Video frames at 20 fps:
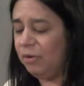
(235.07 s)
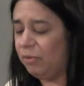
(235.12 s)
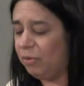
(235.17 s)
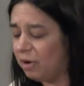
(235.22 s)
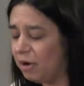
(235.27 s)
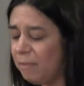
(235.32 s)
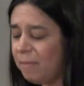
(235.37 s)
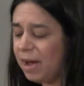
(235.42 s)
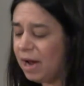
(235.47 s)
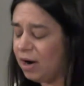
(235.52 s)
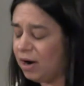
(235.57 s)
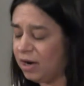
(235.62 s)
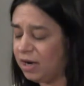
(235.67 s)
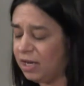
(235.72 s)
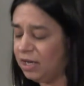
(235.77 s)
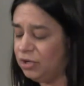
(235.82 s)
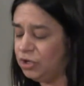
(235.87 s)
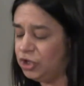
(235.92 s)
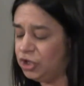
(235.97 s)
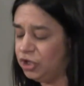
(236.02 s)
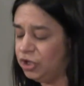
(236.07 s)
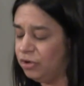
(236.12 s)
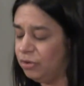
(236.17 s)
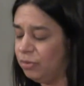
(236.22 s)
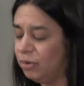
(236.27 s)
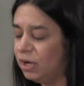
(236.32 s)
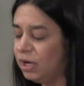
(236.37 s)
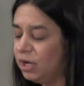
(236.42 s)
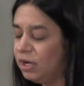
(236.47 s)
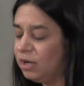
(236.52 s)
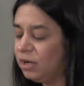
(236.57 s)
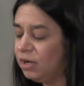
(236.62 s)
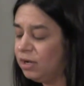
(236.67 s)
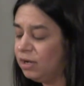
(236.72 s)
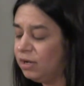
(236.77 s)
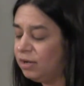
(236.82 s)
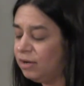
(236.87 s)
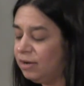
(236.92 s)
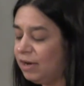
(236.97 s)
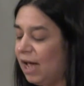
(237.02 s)
or an American Jew,
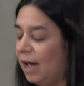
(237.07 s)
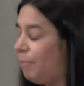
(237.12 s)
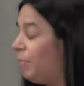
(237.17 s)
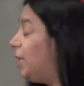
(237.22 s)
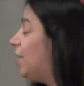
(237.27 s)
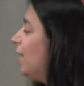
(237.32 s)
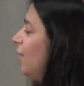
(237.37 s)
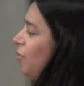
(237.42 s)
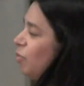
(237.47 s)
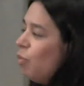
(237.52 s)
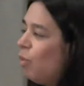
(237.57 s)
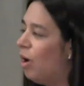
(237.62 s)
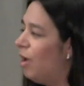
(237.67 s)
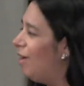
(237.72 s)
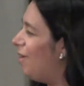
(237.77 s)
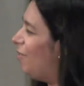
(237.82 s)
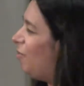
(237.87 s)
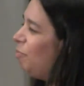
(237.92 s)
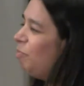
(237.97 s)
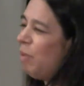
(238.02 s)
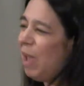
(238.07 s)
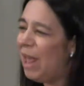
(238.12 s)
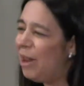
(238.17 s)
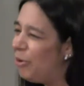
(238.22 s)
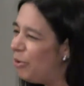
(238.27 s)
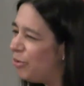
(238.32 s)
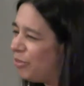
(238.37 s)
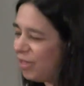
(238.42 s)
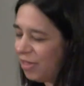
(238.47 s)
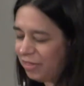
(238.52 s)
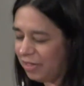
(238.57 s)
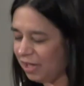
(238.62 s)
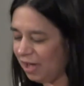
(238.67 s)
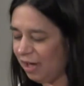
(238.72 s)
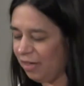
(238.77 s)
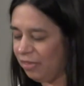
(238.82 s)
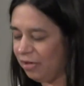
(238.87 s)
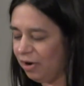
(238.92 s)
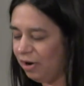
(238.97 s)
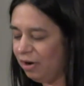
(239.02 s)
not because one is better than the
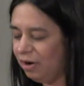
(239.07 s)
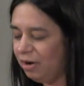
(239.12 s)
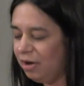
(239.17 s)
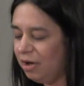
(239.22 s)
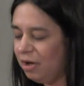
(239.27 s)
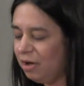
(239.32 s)
other,